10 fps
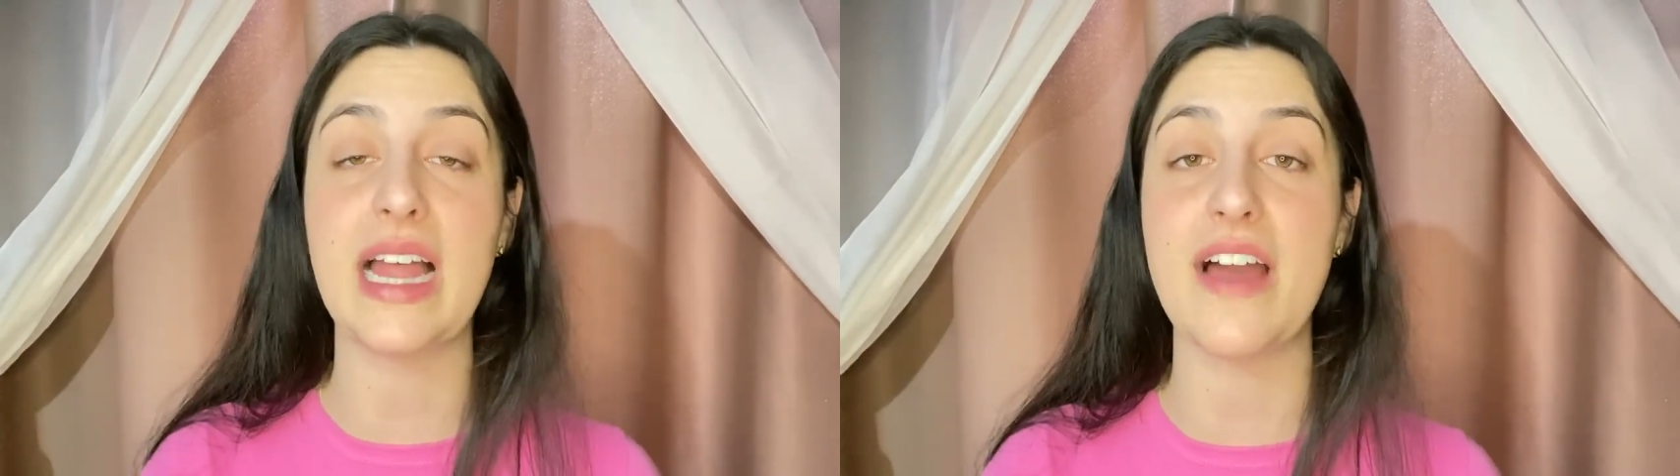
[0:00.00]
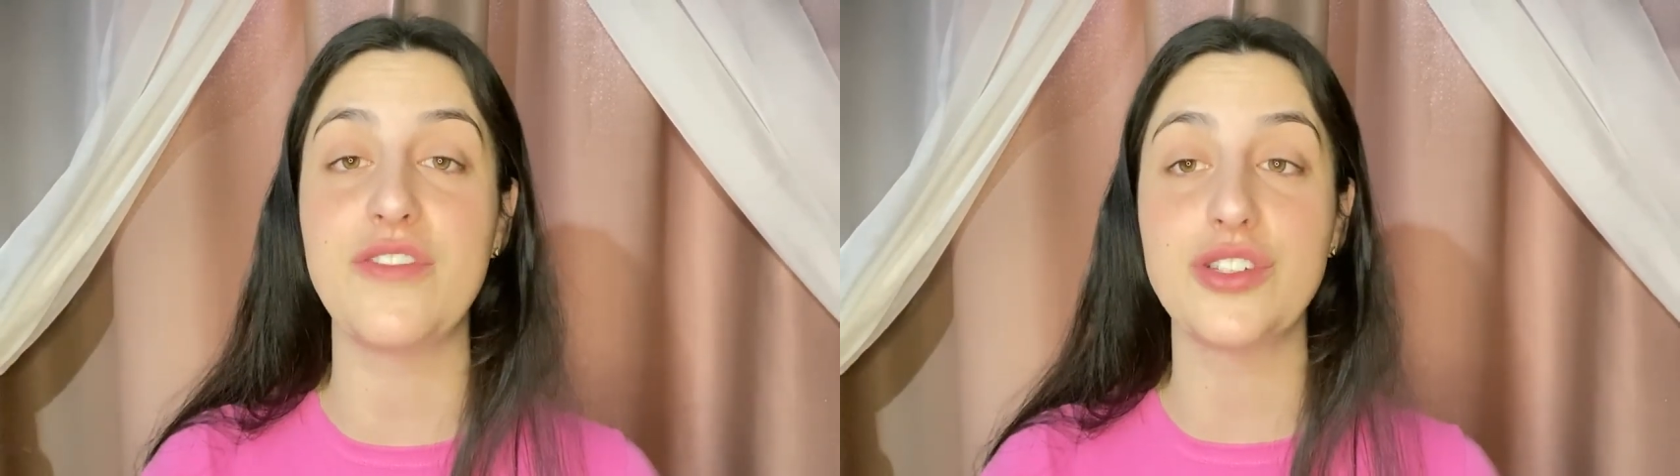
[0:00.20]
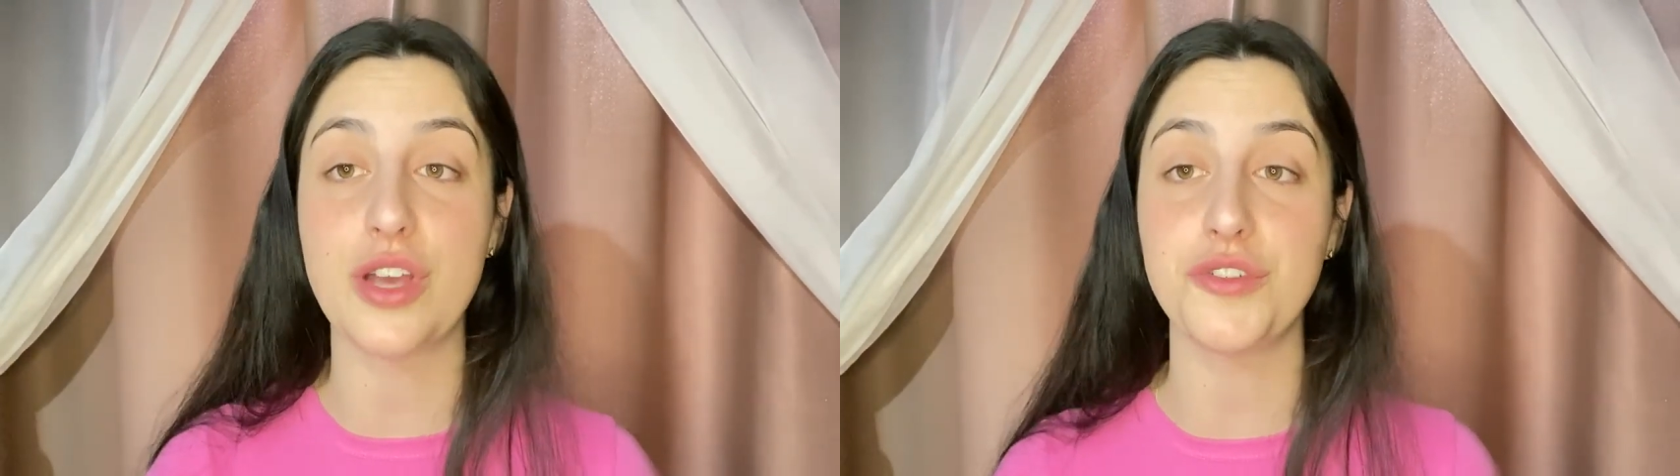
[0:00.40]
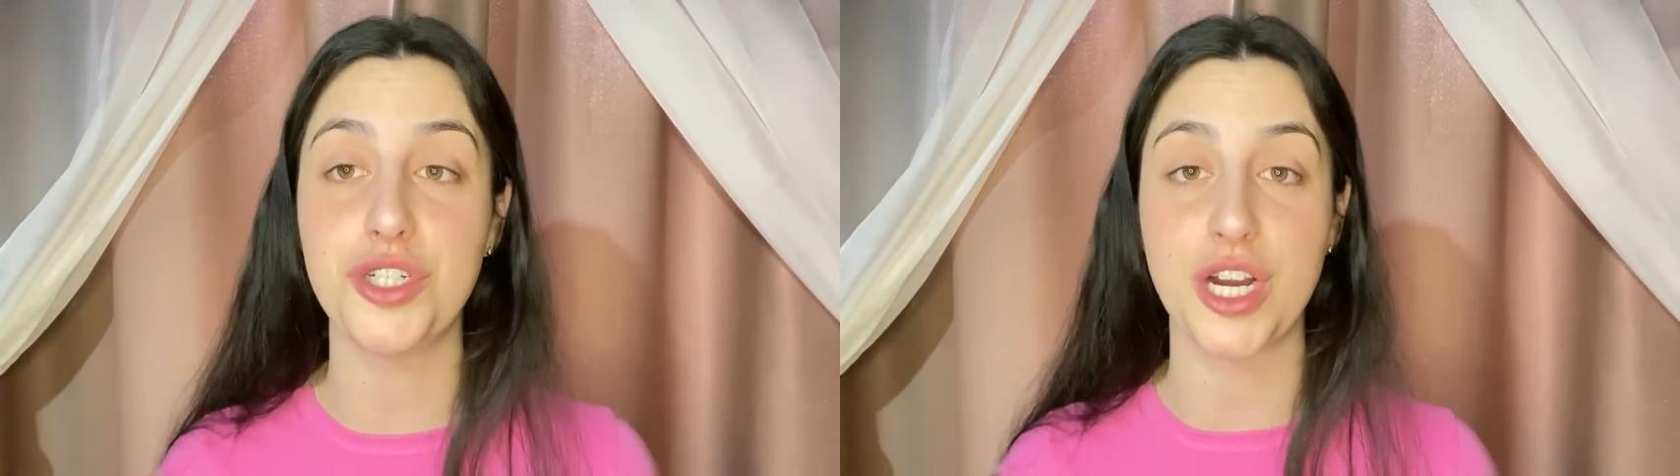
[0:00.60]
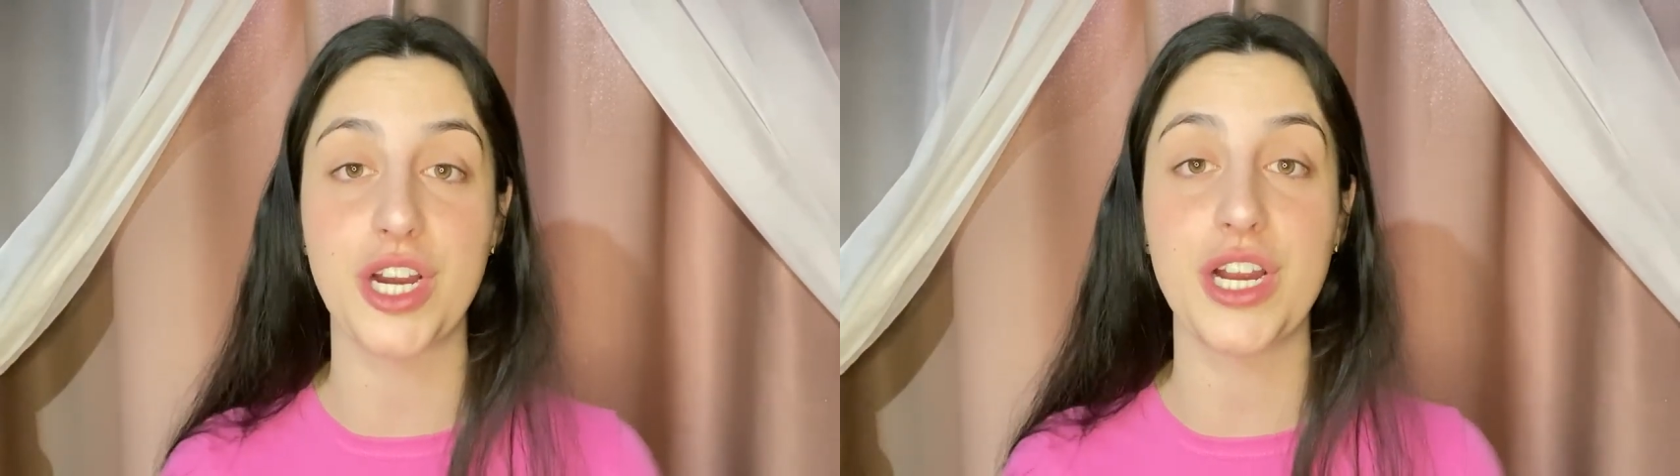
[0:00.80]
levels of
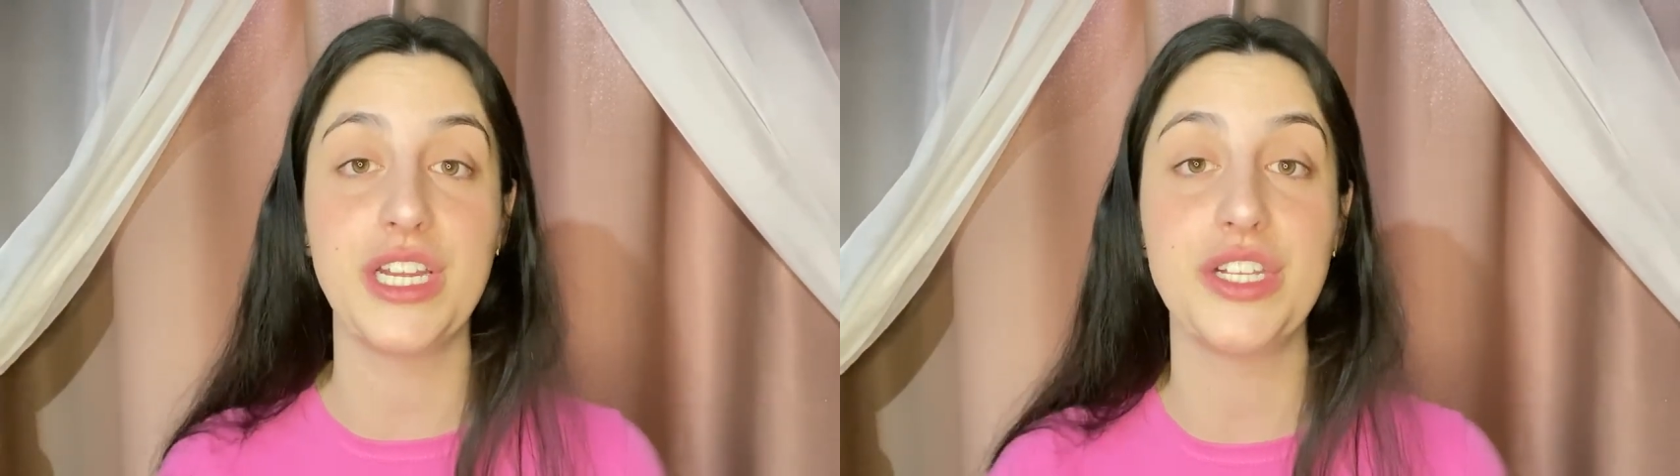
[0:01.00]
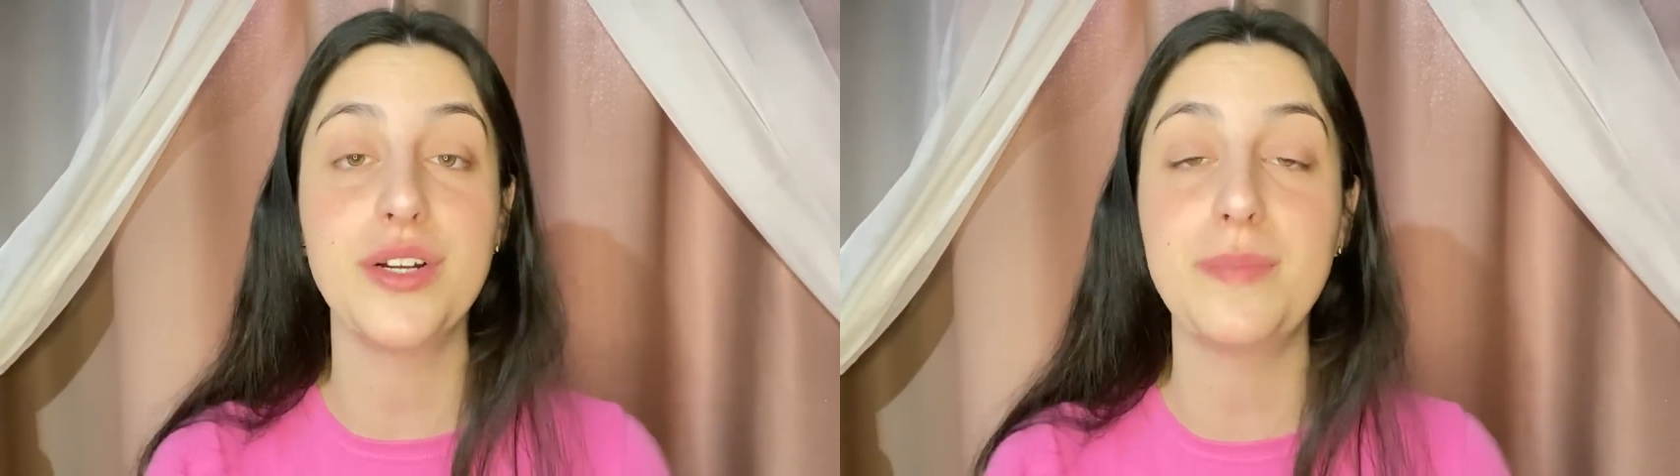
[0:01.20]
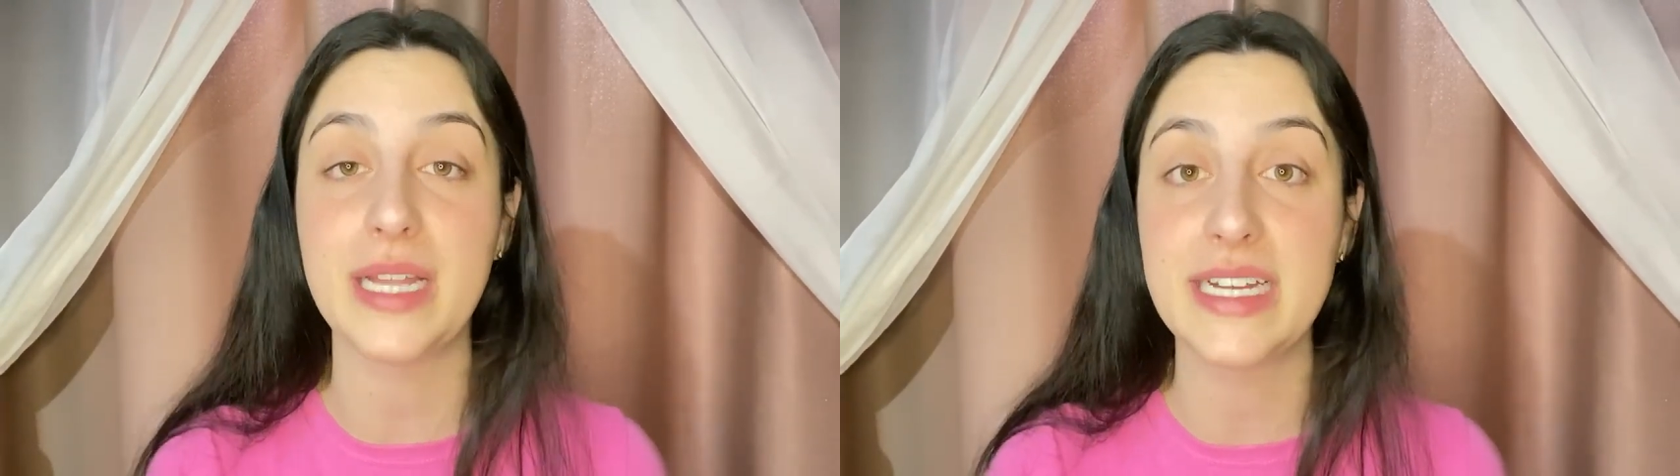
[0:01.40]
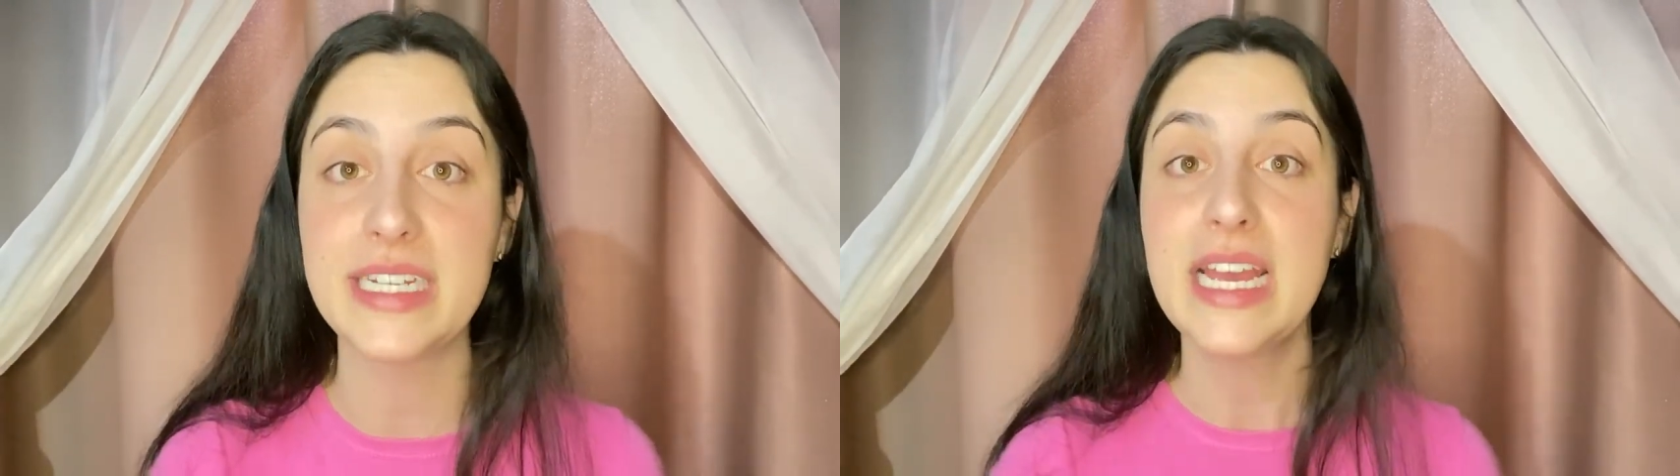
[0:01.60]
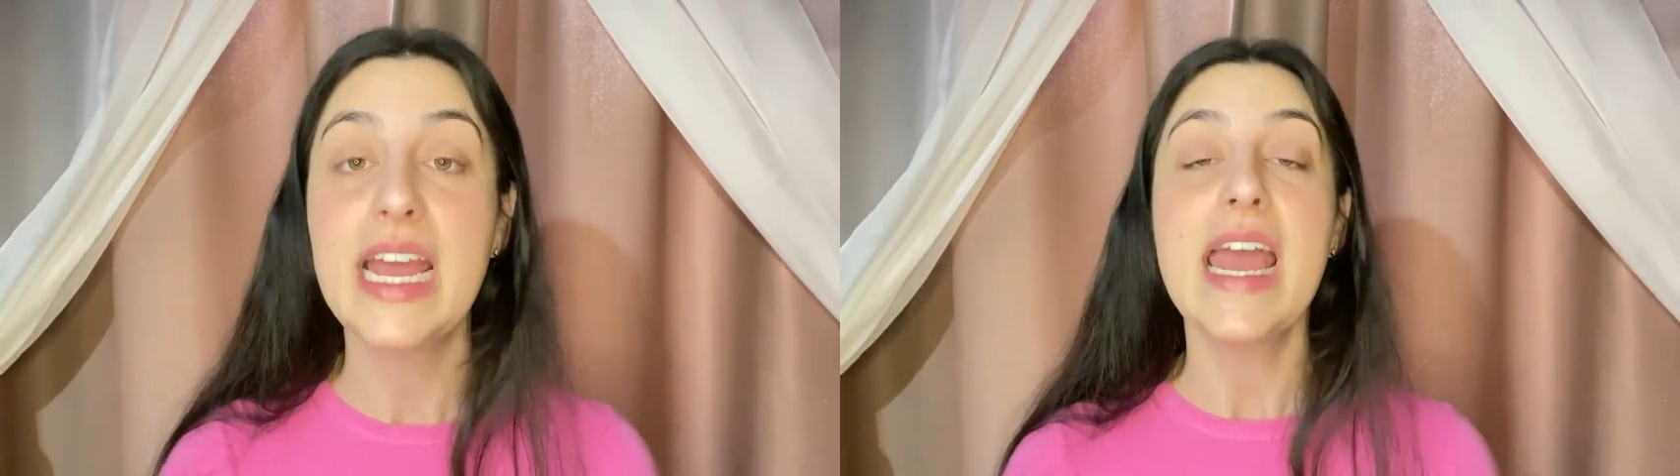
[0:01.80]
sugar in your blood,